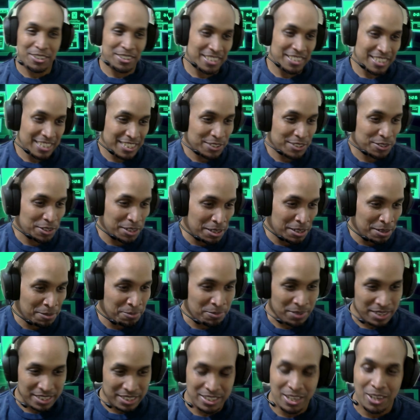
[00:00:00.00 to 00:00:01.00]
this stream.
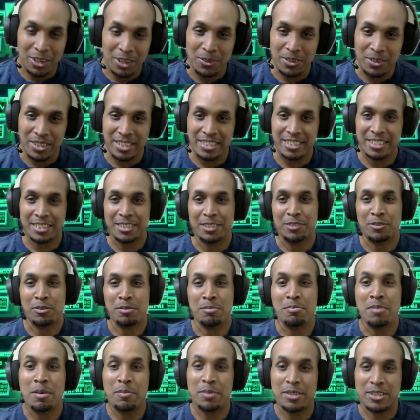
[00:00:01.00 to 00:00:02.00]
As always,
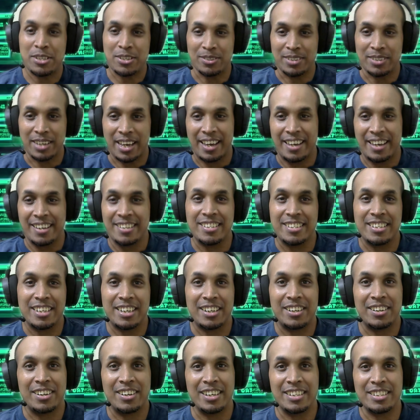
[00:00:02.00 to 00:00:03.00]
remember to like,
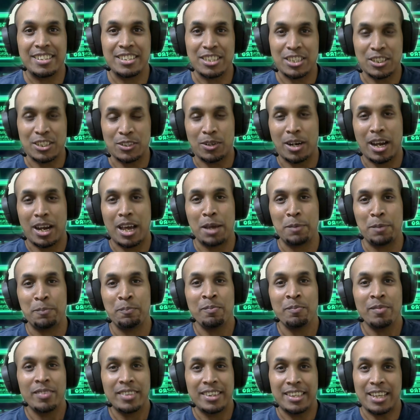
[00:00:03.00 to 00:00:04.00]
share, and subscribe.
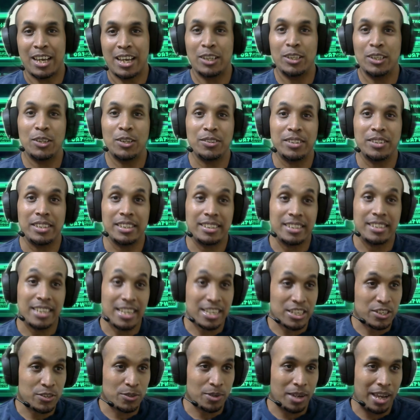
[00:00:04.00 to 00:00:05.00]
Download the
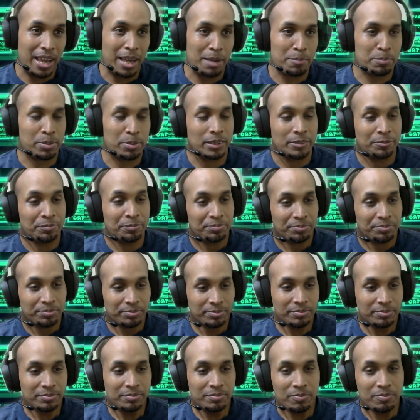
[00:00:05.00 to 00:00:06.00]
Techu app
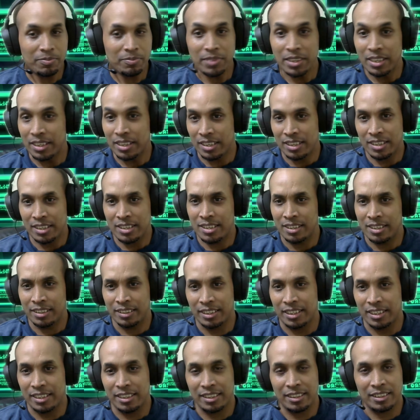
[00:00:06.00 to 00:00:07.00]
in
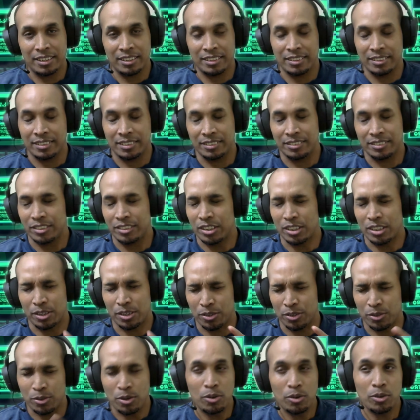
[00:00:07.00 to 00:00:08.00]

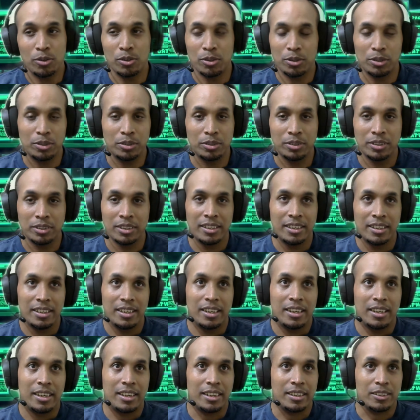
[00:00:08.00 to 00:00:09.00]
Google
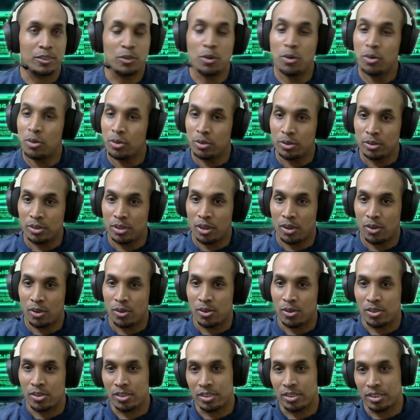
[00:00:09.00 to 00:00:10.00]

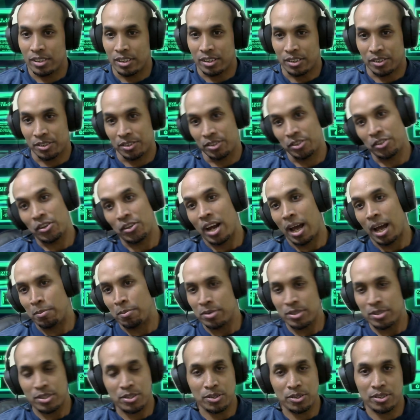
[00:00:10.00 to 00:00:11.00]
or your Apple
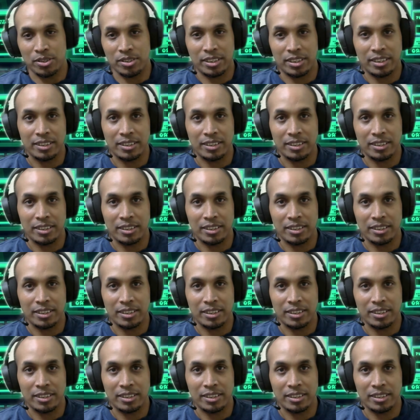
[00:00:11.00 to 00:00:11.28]
Store,